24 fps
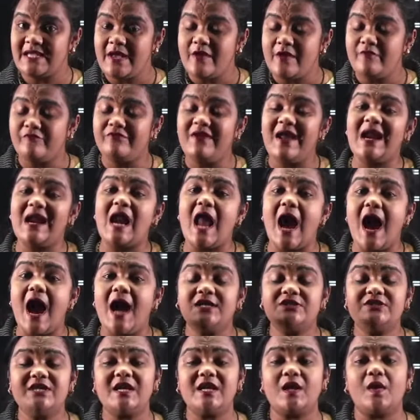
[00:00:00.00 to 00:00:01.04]
for
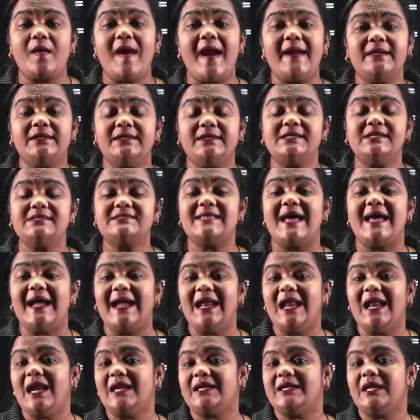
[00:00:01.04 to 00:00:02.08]
larger quantities the
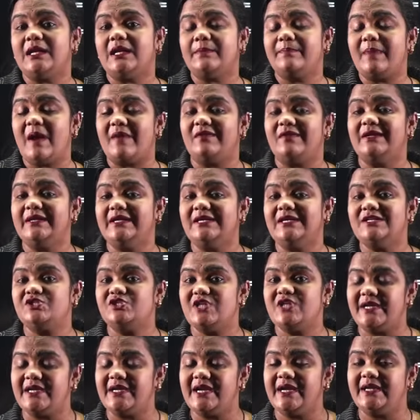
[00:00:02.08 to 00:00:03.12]
electric power is
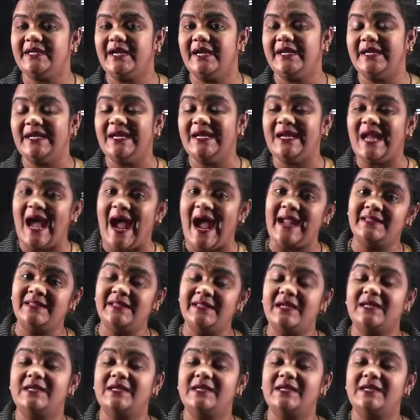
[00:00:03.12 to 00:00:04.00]
generated in either